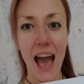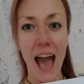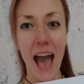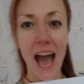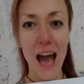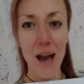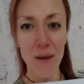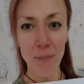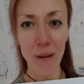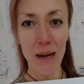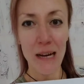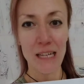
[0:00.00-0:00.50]

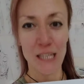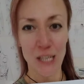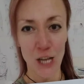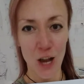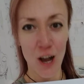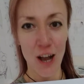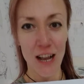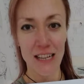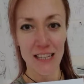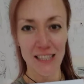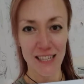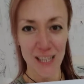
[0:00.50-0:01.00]

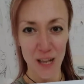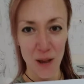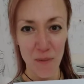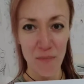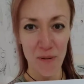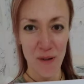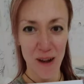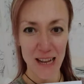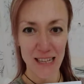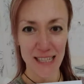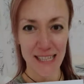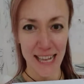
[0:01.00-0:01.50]
appetite
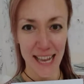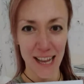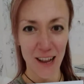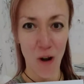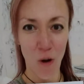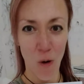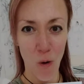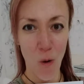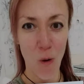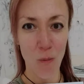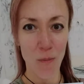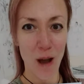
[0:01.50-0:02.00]
suppressing
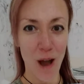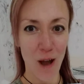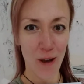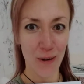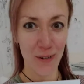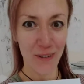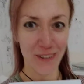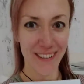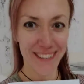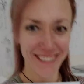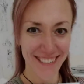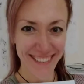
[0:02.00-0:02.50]

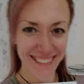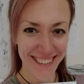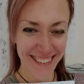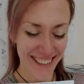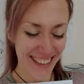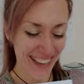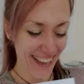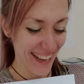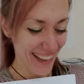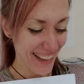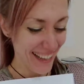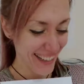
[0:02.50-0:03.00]
hormone.
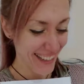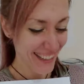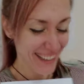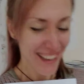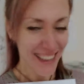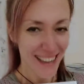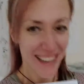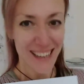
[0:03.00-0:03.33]
Yeah?